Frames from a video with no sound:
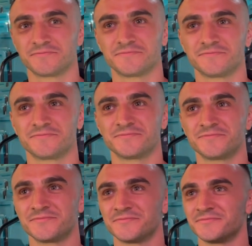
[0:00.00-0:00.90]

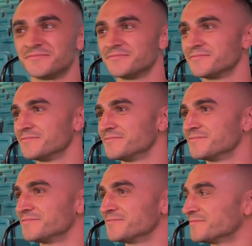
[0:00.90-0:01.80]

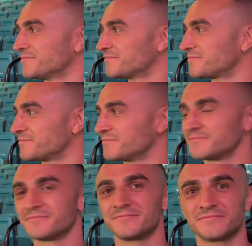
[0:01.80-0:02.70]

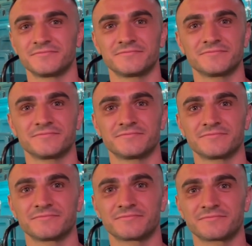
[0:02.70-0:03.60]

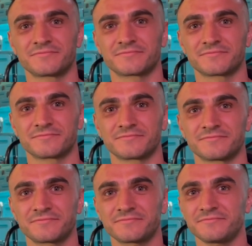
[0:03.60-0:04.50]

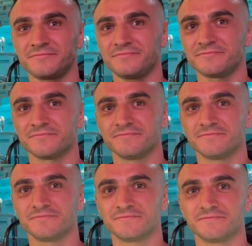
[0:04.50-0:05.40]

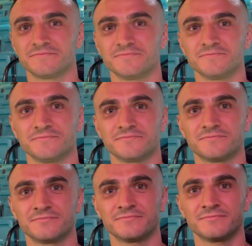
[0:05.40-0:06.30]

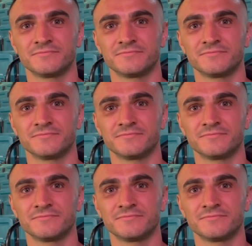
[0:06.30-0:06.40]
(not speaking)